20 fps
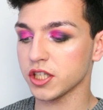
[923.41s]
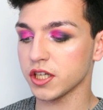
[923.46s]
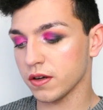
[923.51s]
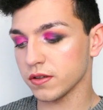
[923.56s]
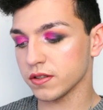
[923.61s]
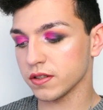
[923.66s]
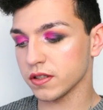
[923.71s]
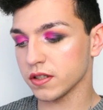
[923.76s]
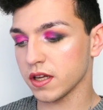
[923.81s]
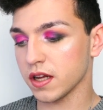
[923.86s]

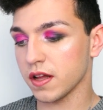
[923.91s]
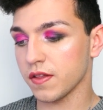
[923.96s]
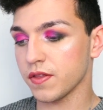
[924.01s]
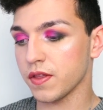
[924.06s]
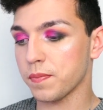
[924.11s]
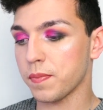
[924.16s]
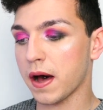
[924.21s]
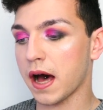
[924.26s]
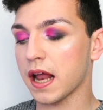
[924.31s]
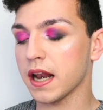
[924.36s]

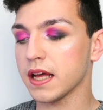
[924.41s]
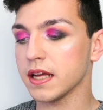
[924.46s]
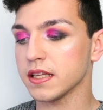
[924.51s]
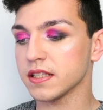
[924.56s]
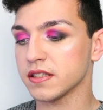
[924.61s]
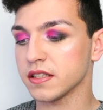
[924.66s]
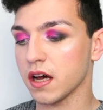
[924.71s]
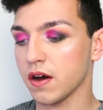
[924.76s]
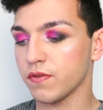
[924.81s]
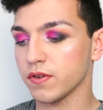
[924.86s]
The palette
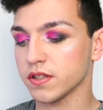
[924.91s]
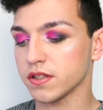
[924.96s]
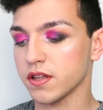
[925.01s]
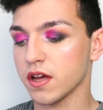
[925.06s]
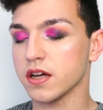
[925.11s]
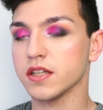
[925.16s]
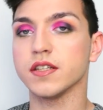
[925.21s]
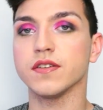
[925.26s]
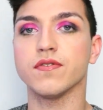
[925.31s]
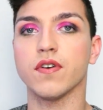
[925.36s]
itself is
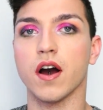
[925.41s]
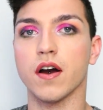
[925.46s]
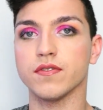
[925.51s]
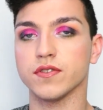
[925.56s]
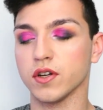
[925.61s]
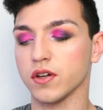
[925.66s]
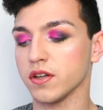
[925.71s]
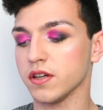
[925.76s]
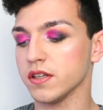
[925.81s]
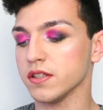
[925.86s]

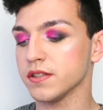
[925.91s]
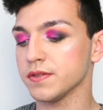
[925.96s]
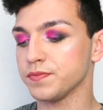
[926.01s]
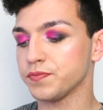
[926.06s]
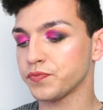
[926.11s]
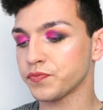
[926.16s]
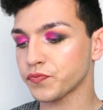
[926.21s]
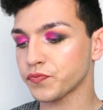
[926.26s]
$35.